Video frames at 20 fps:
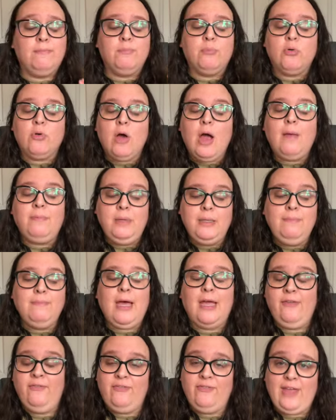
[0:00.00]
probably
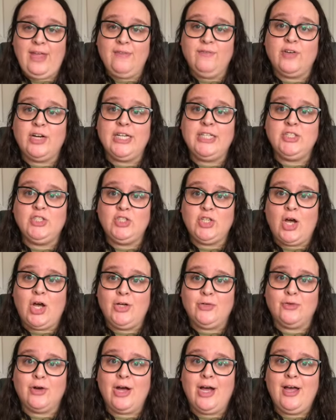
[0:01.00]
my favorite
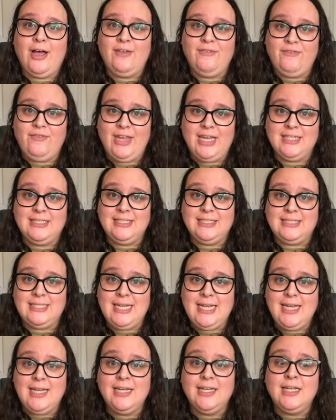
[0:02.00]
genre of
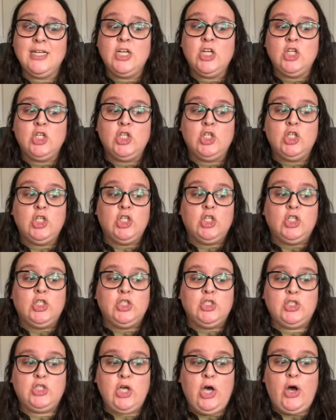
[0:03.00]
fantasy.
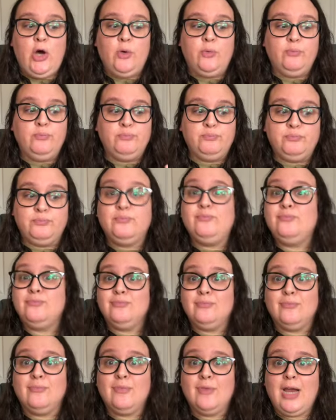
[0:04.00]
So
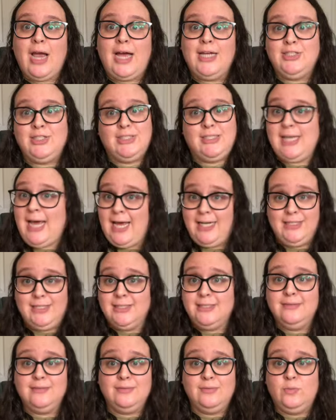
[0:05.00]
I just had
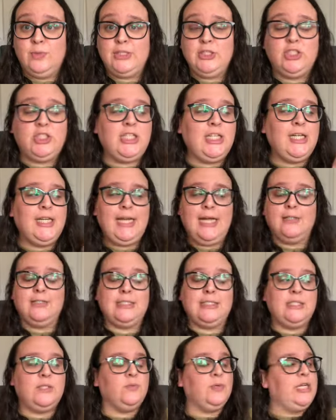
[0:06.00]
to, when she announced
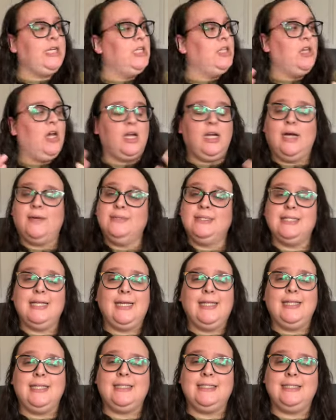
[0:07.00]
this readathon, I was
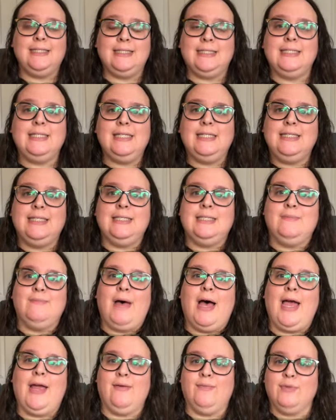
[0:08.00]
like, this is
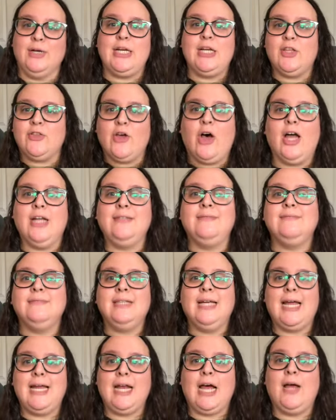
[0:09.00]
my readathon,
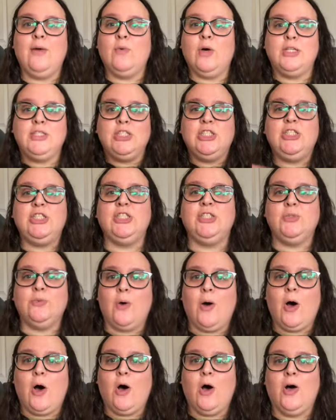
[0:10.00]
and I want to do
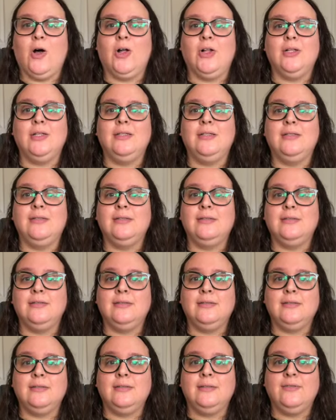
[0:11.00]
all
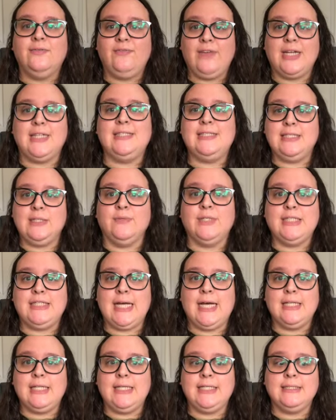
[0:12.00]
fantasy
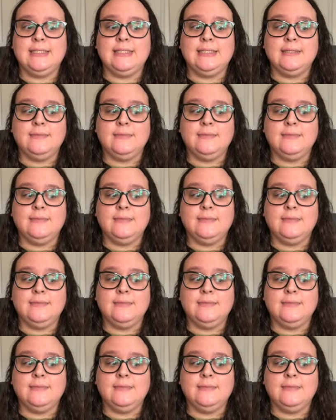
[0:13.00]
retellings.